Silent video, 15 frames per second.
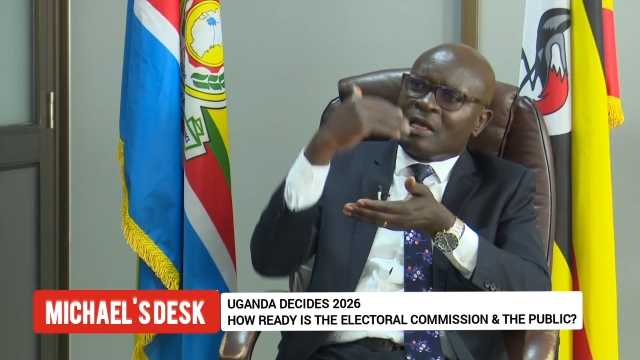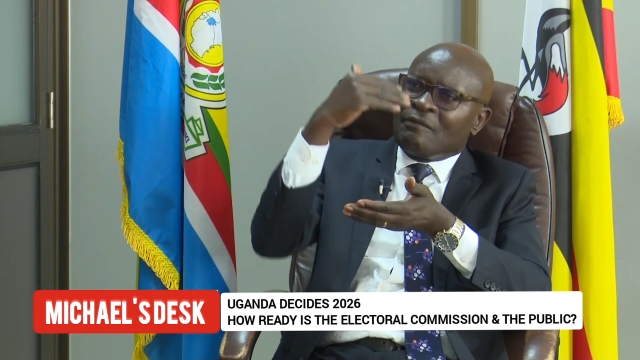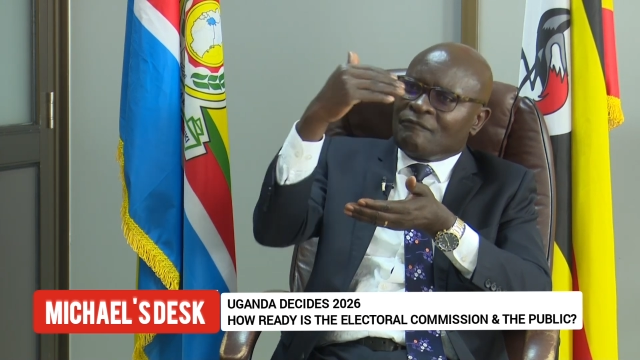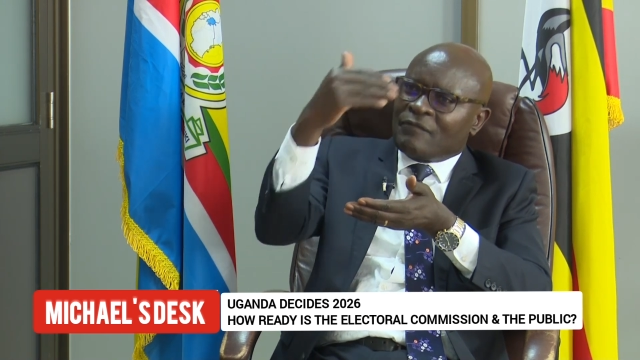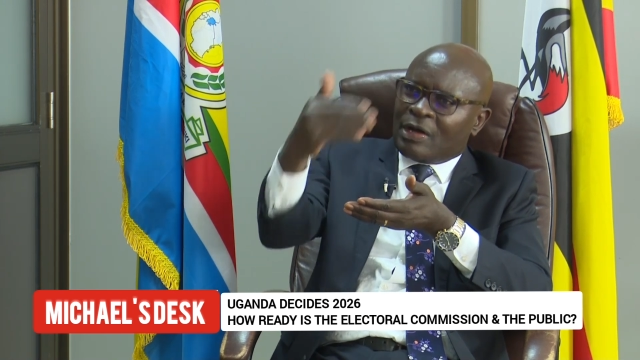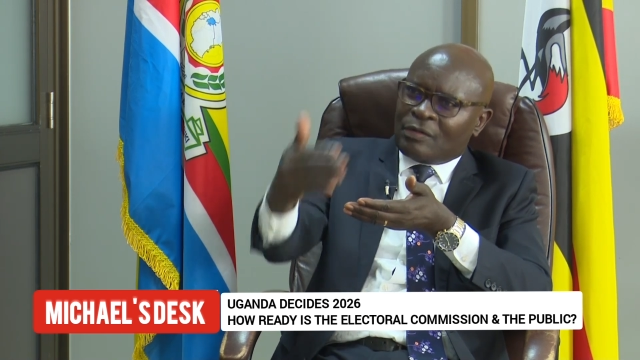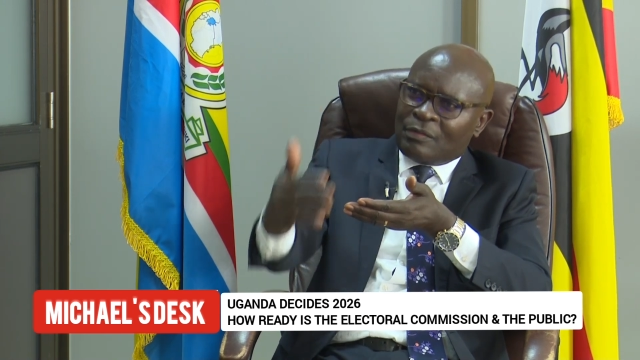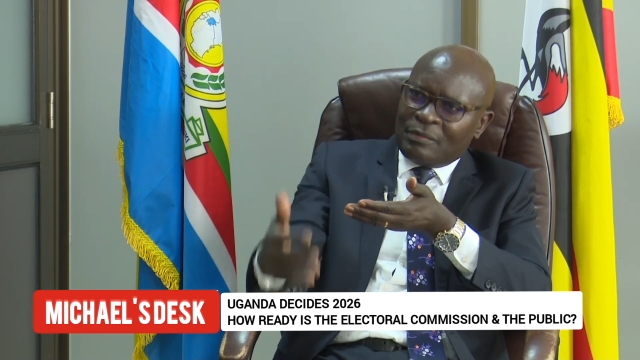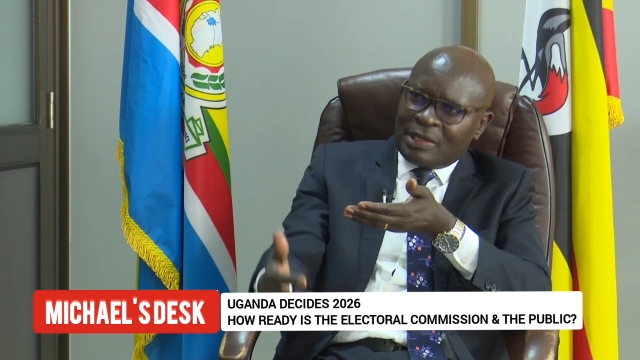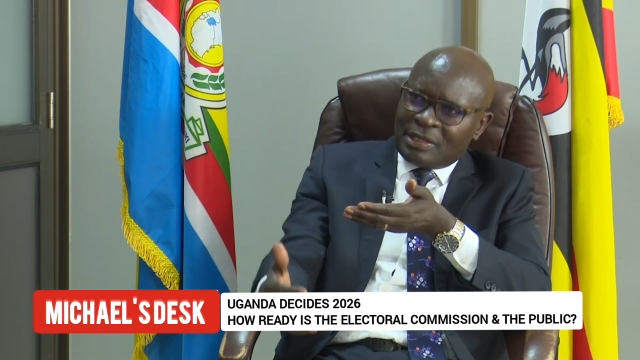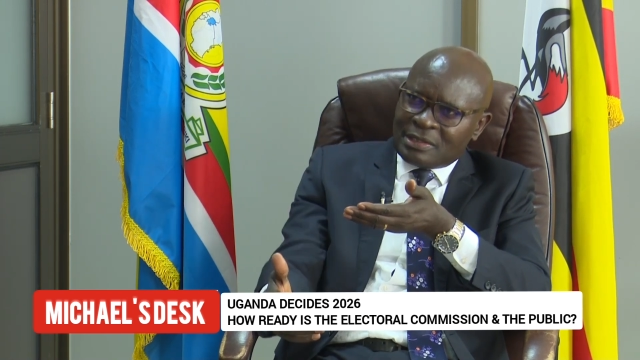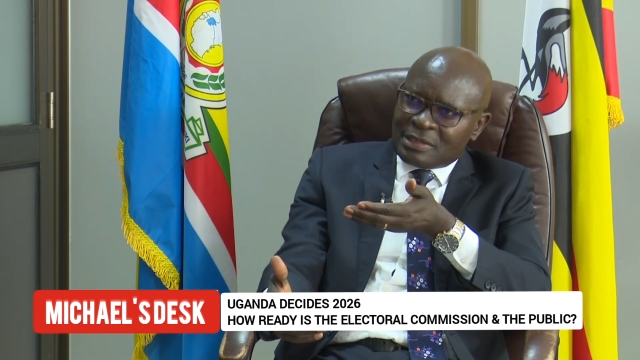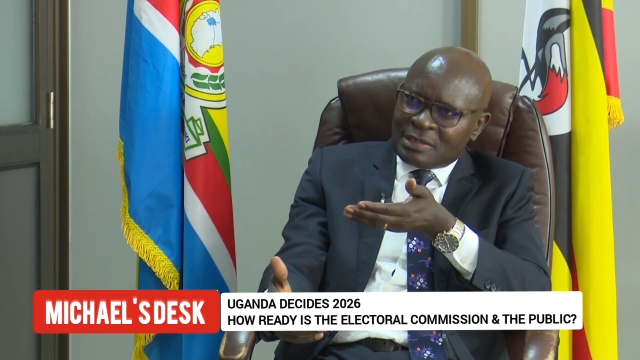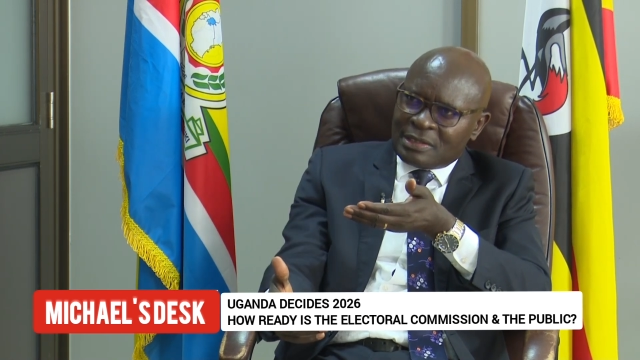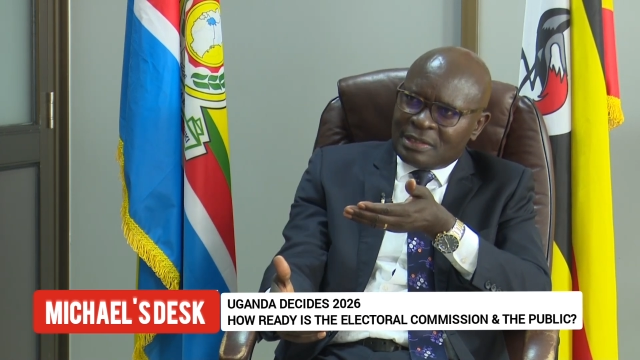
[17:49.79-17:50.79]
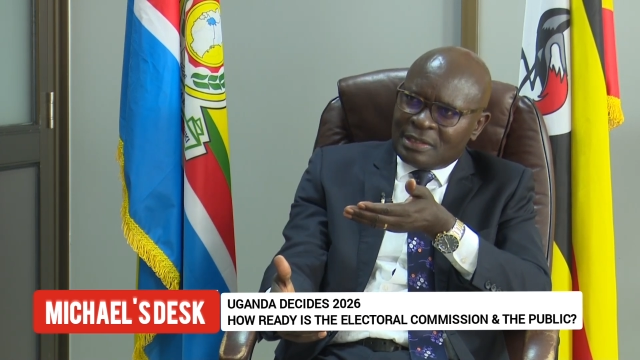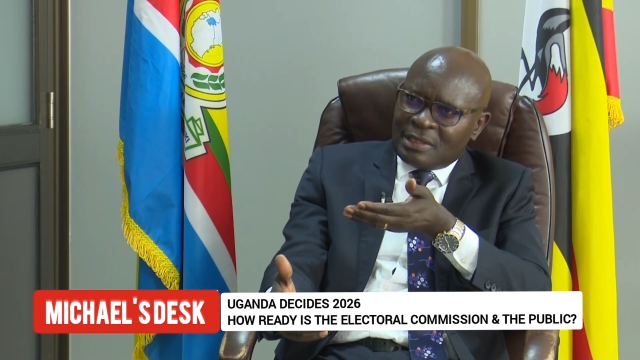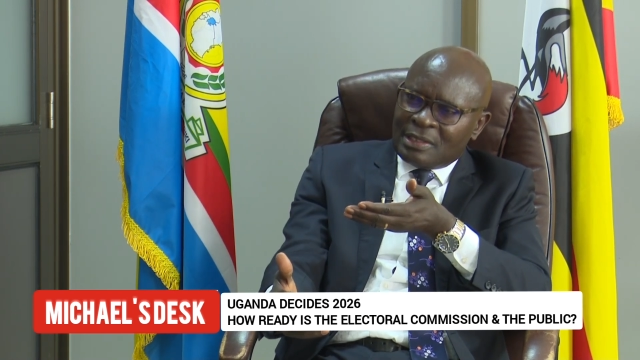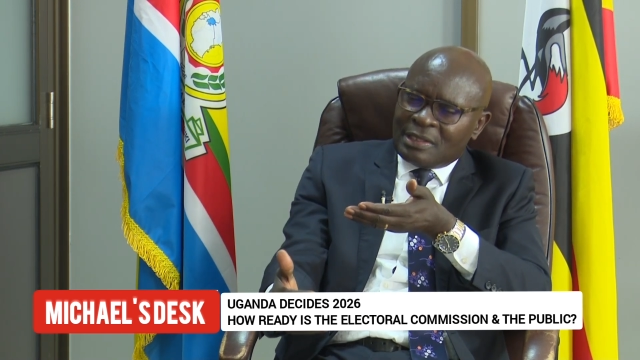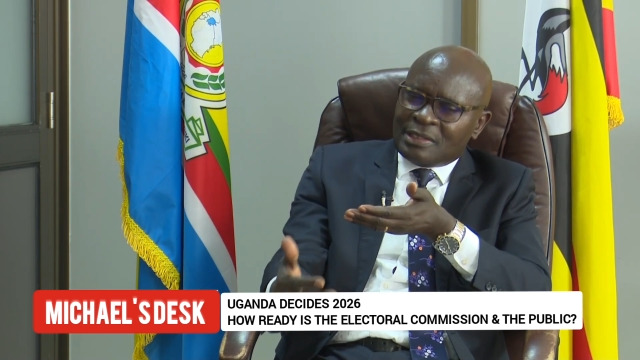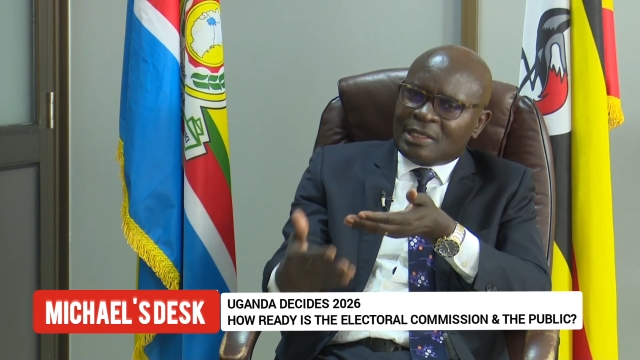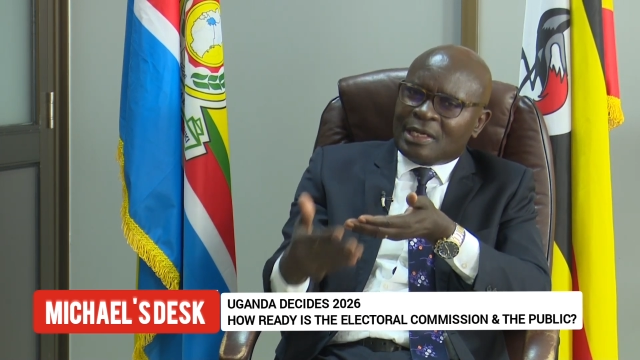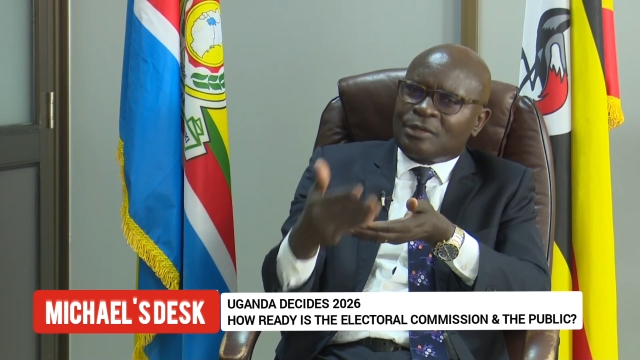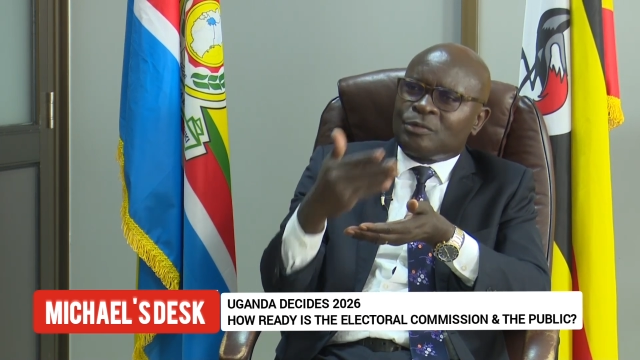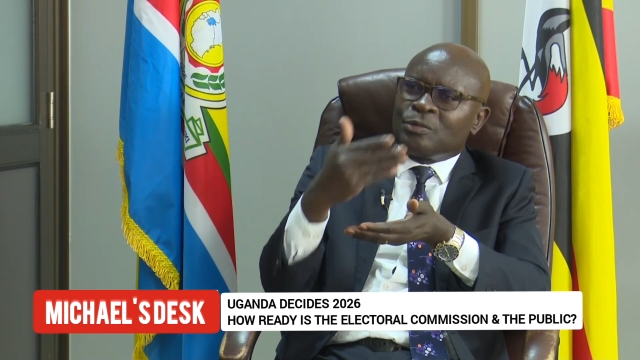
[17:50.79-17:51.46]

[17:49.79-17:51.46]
environment that